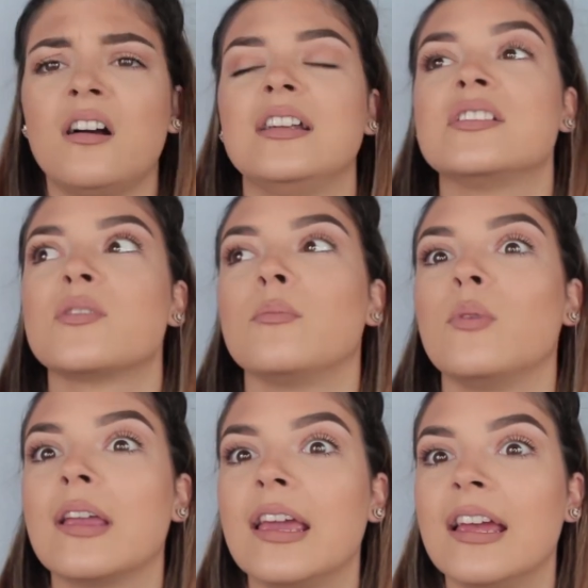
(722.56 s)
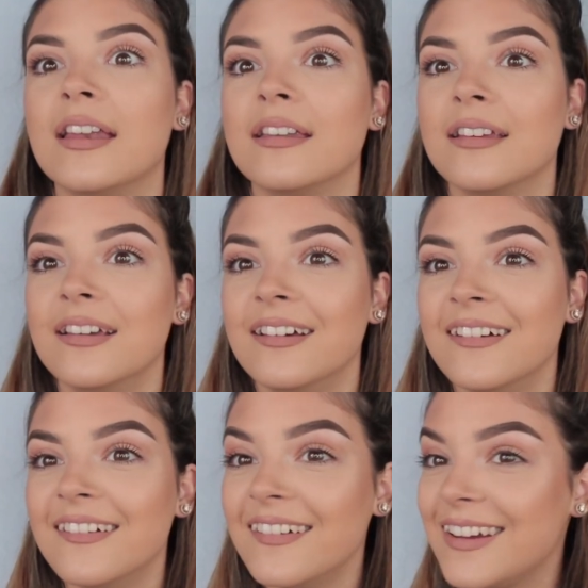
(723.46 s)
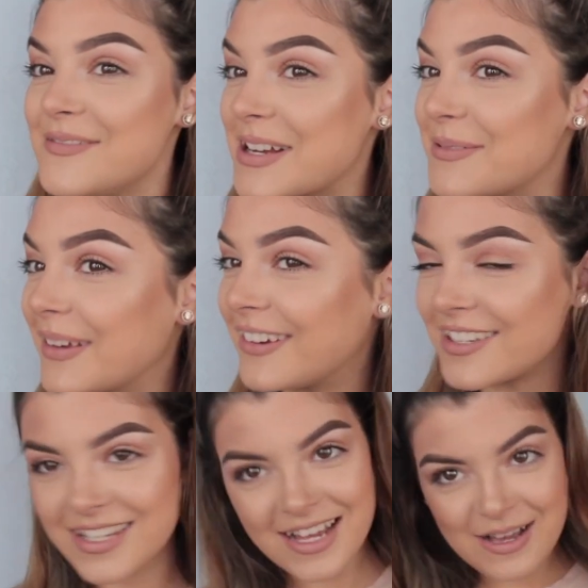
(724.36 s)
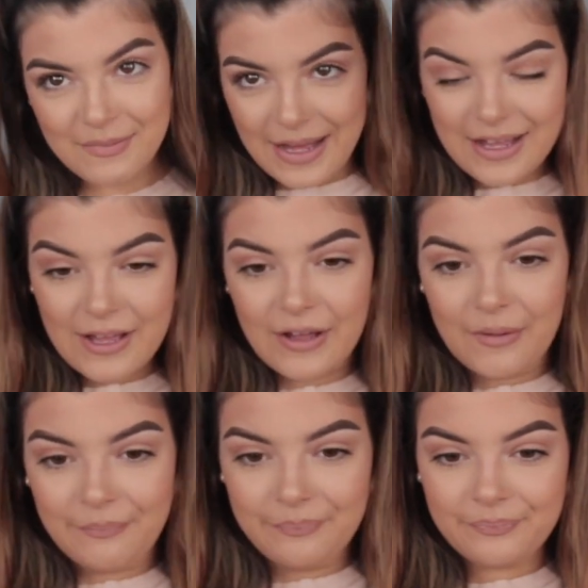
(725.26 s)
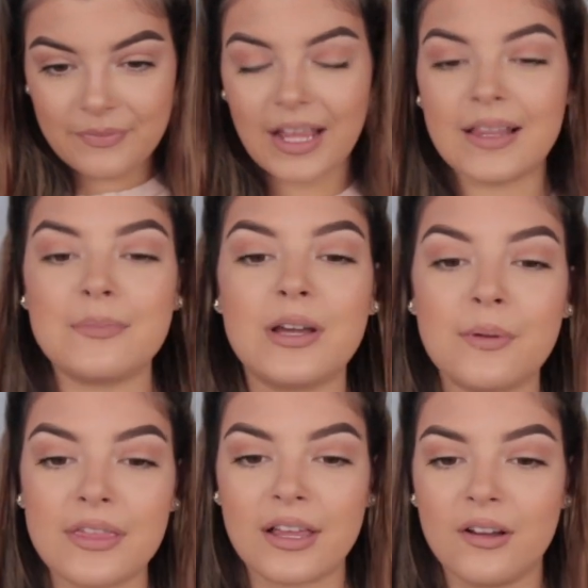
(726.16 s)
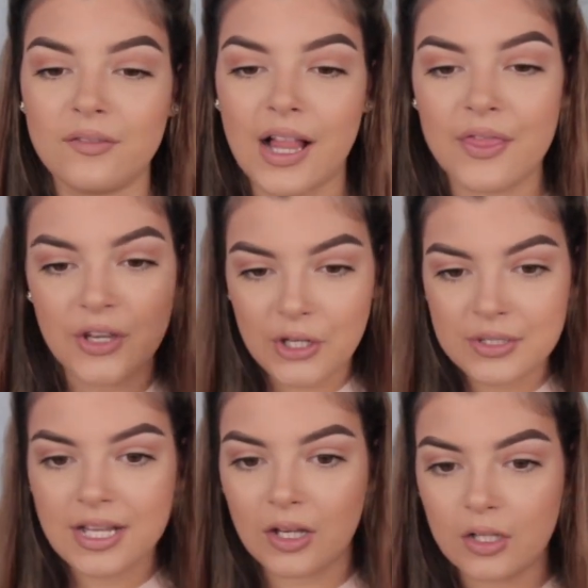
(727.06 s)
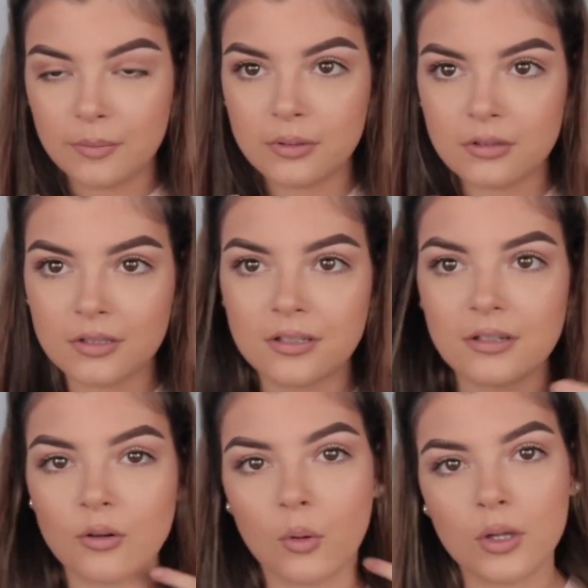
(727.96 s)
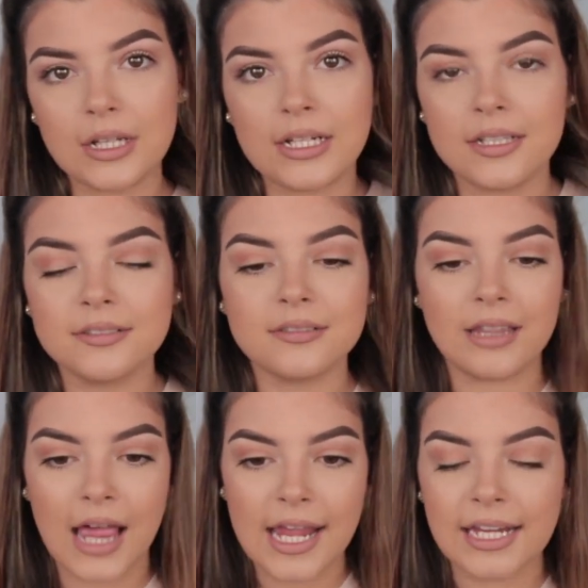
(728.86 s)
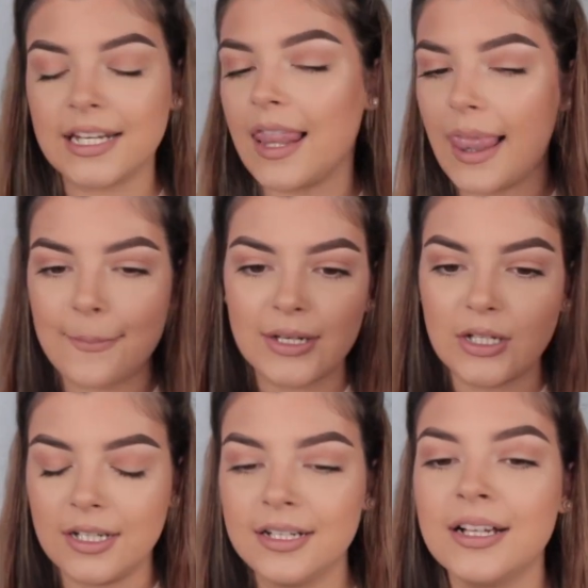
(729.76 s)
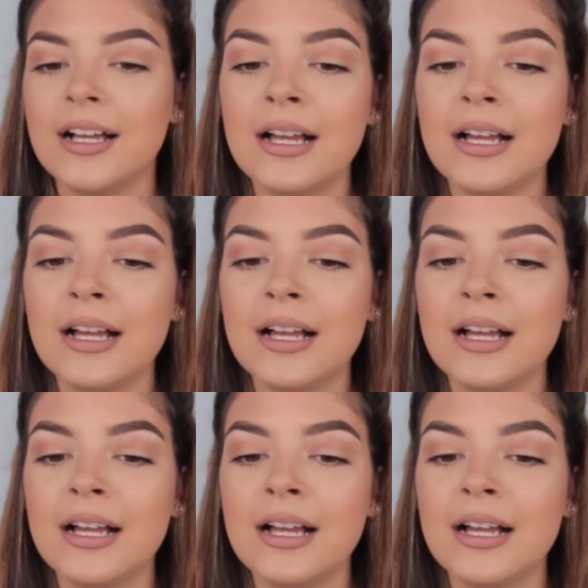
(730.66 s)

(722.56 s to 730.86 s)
I need to stop blinking. Makes me cringe. But let me know what you think of like the new setup, quality, lighting. Let me know,